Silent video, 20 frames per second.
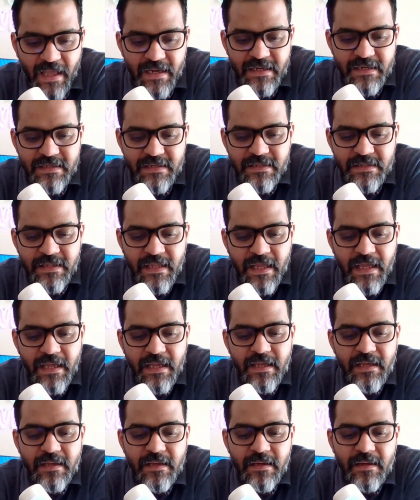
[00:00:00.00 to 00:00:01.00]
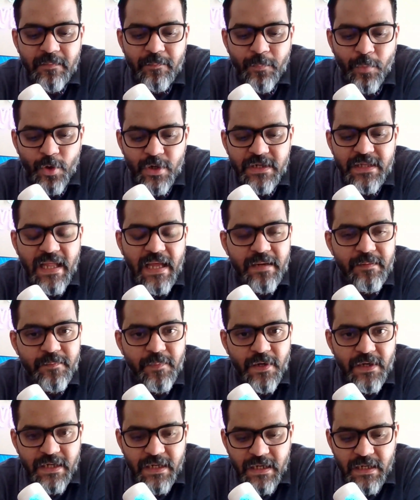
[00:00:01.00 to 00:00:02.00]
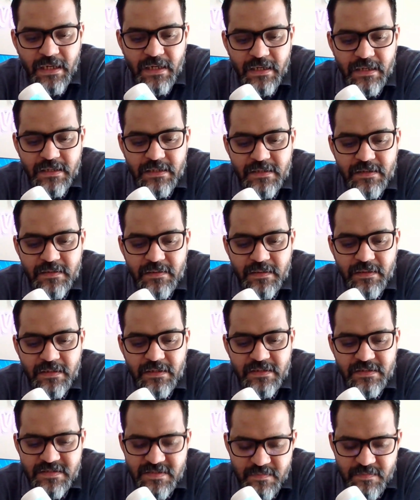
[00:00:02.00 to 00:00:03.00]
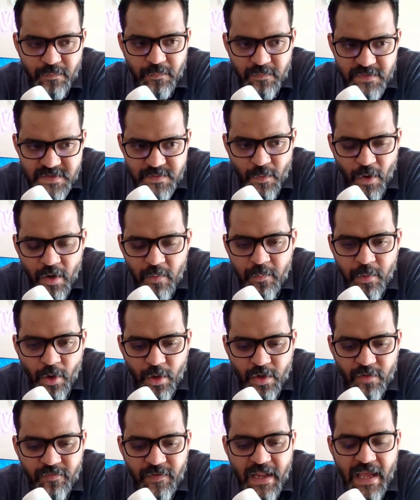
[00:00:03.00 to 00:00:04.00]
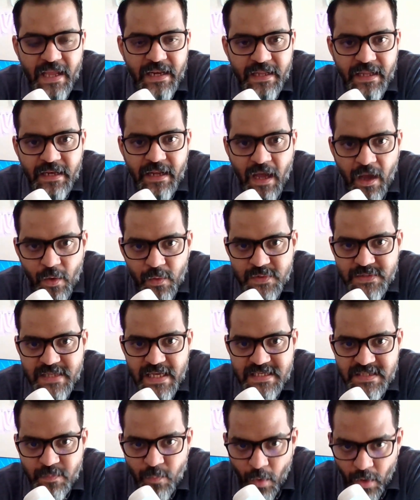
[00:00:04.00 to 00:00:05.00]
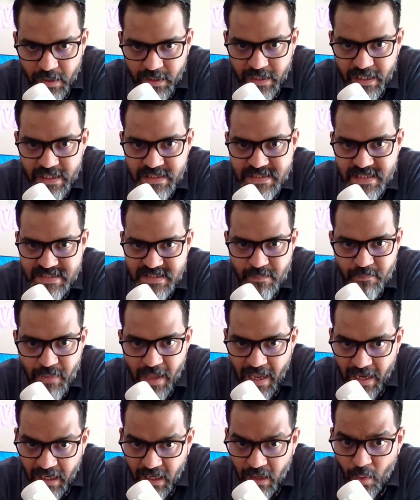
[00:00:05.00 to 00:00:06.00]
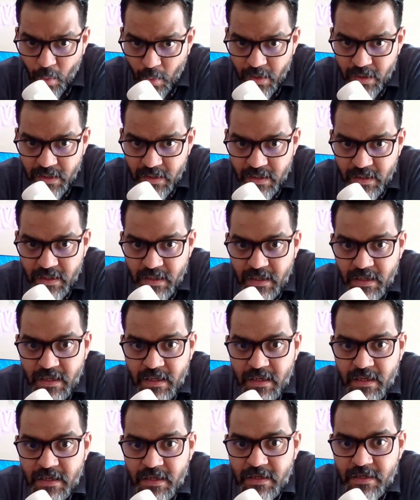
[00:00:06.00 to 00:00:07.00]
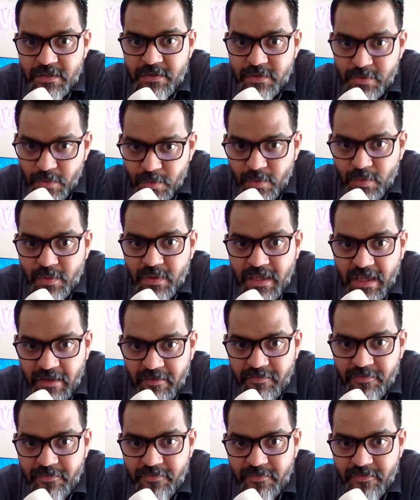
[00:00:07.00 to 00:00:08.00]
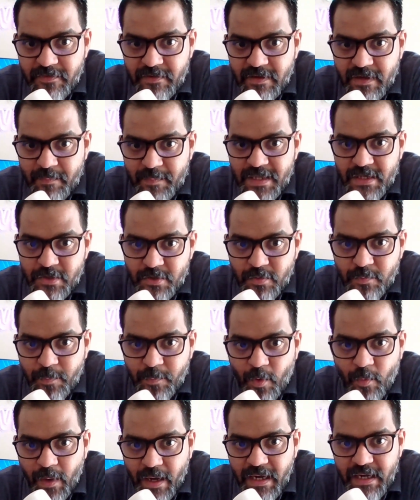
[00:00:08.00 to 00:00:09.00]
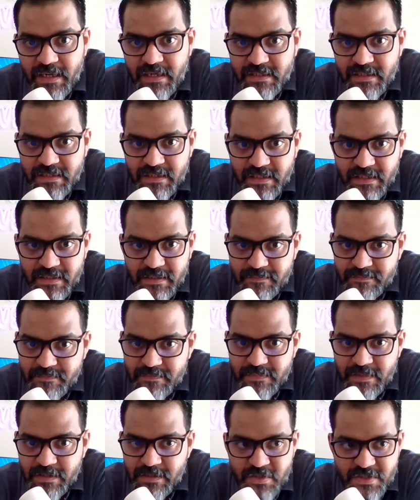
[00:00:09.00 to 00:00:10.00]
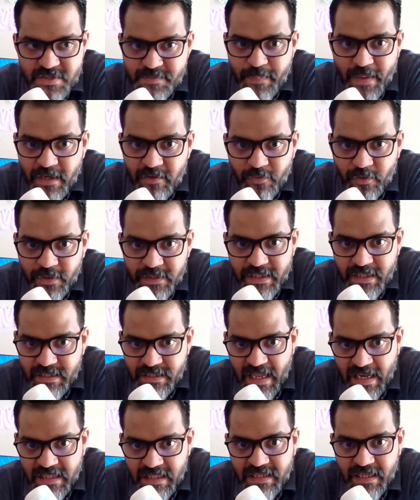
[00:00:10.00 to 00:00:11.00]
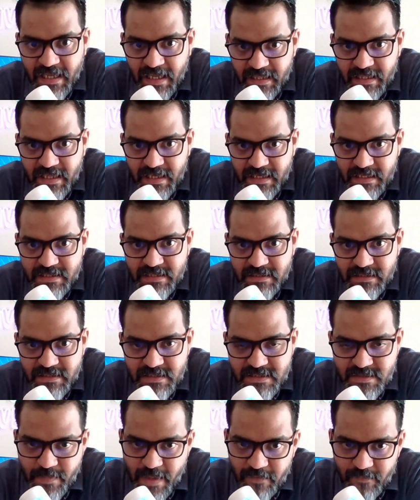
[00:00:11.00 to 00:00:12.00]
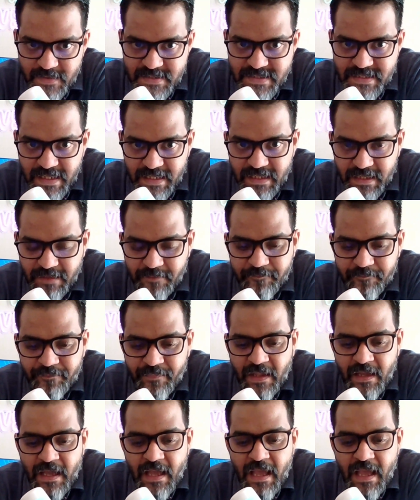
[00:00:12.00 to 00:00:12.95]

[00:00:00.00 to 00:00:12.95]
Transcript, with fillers: And they put that particular uh, small plot of land and house as mortgage, as a bank loan to give i mean to provide uh, uh, to spend for that healthcare that this man was getting